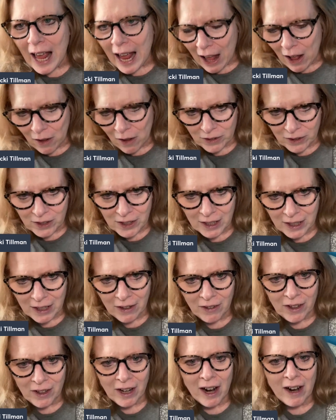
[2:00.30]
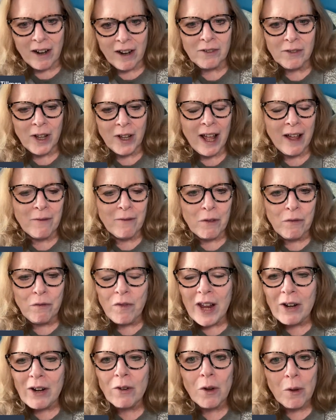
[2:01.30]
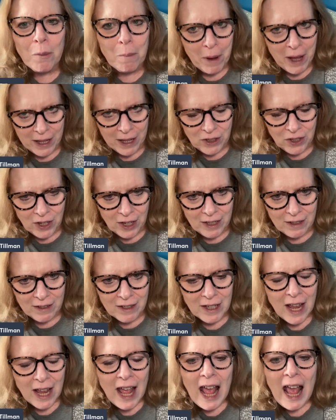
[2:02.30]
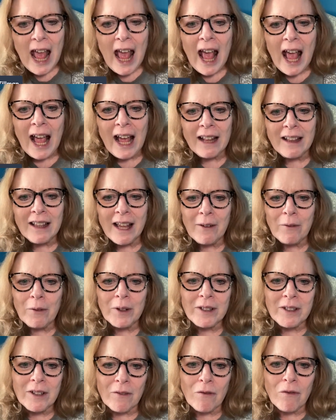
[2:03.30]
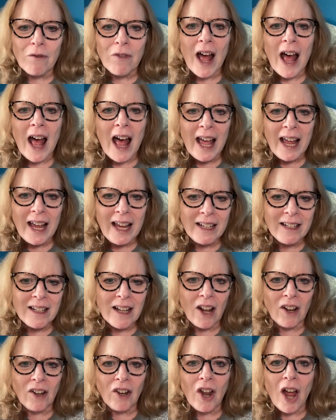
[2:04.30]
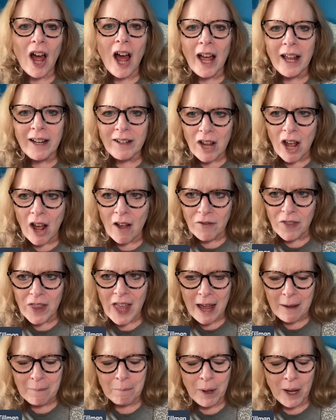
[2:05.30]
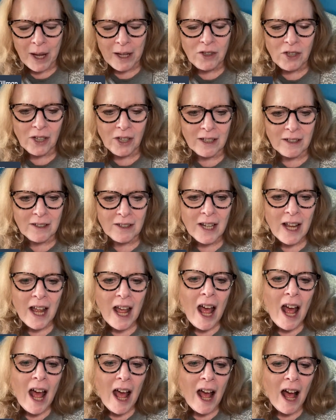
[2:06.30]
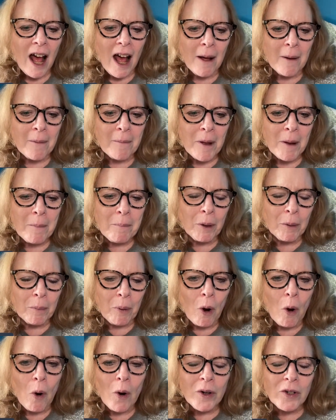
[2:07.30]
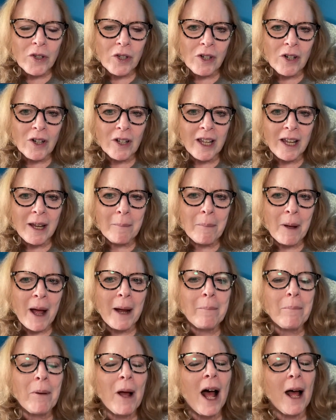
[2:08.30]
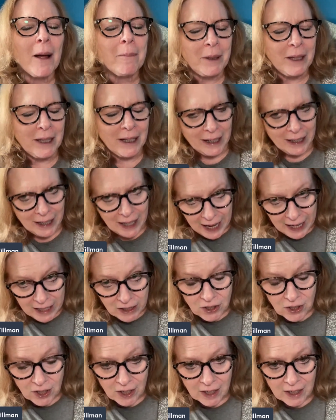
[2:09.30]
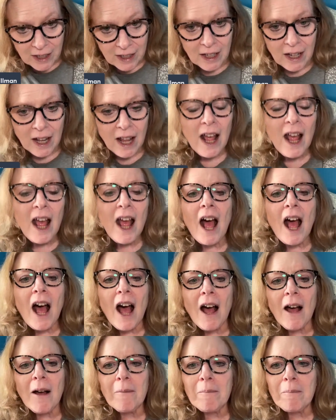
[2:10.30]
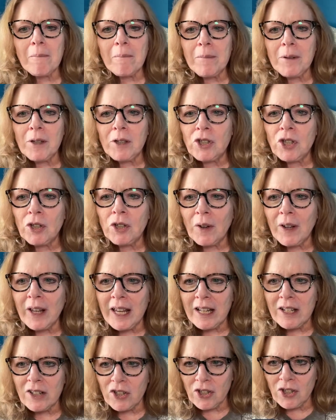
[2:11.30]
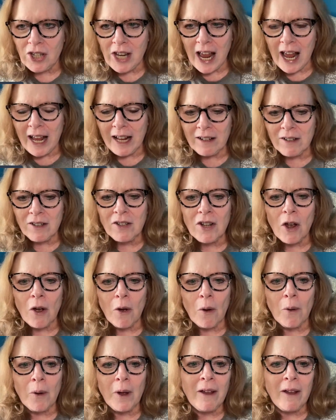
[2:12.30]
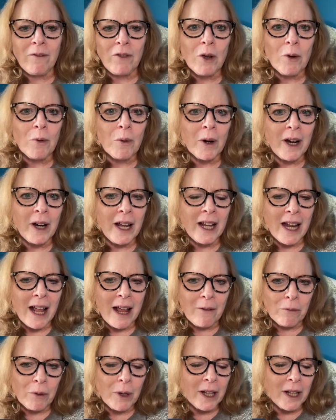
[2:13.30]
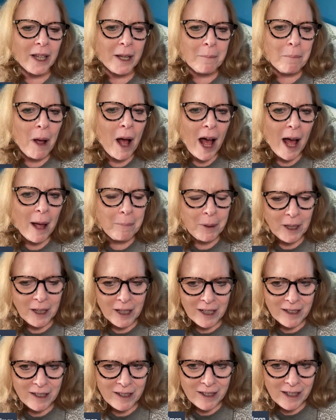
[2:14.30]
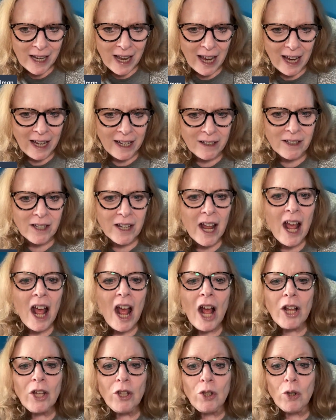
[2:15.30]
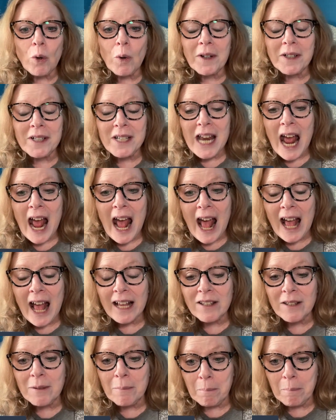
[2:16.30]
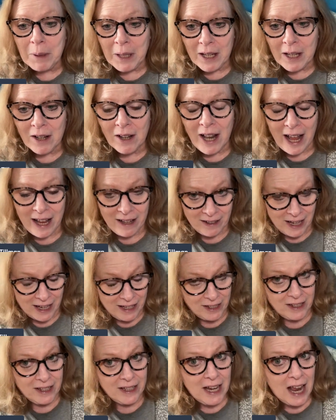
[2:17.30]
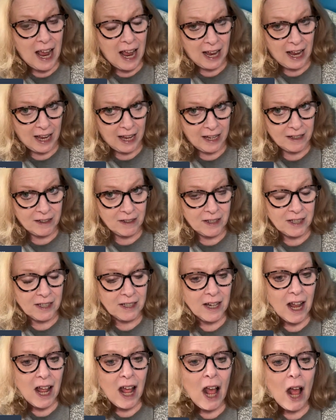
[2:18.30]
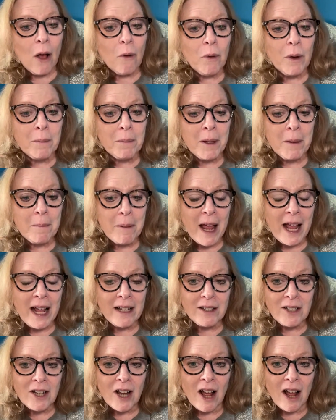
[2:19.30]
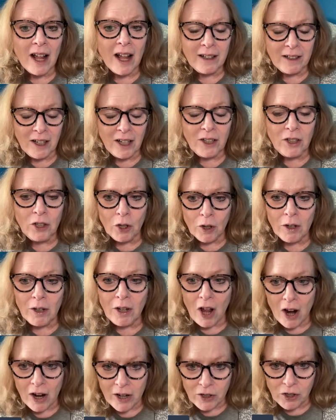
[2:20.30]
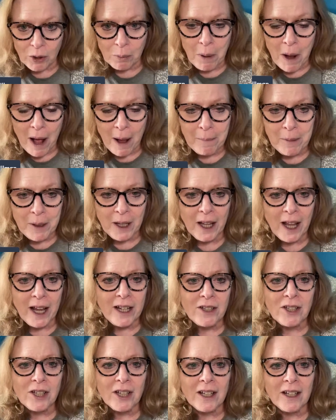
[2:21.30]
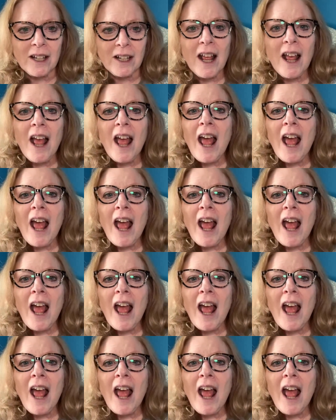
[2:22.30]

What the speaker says: out. You know, they have a federal budget, and they would divide a lot of that budget proportionally by population to each state. So if you were in a really populous state, your tax bill as a state would be based on your larger population,